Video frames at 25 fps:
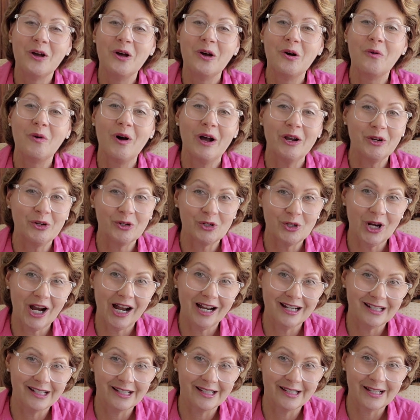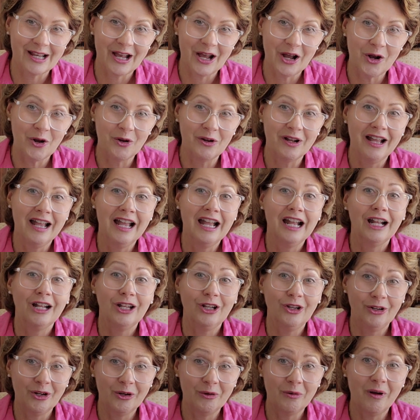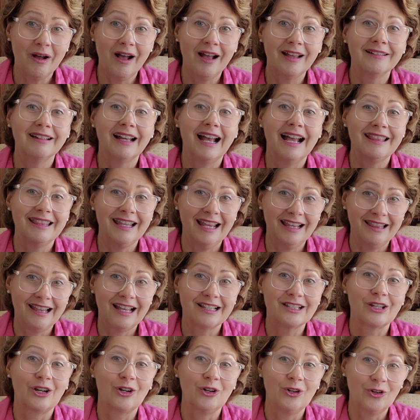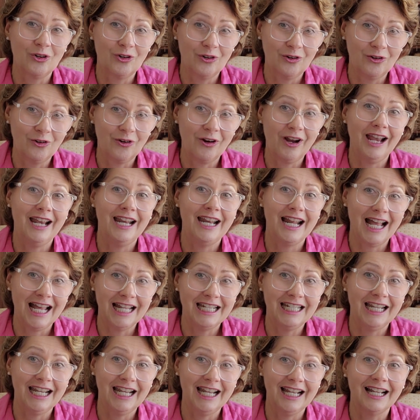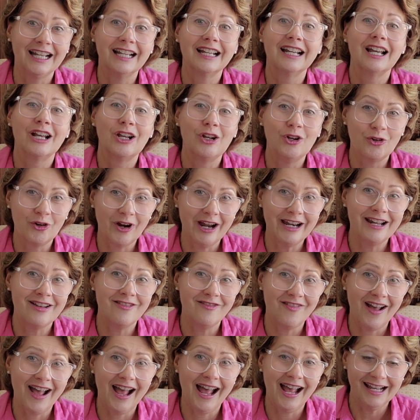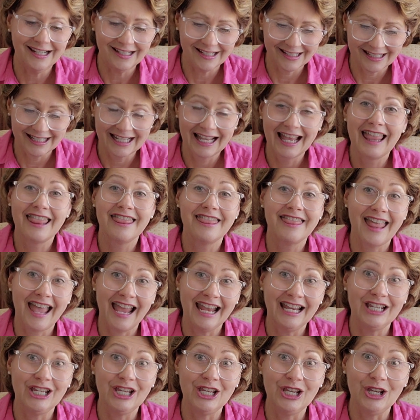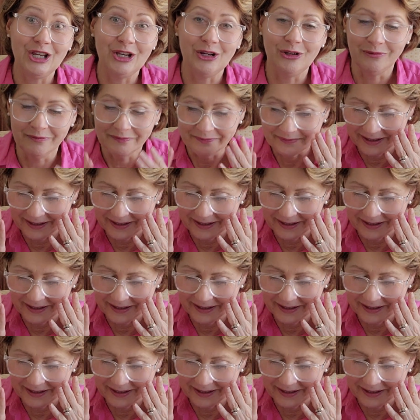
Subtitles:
while you're trying to sew. You know what? I think that's a great idea. Great advice. Thank you.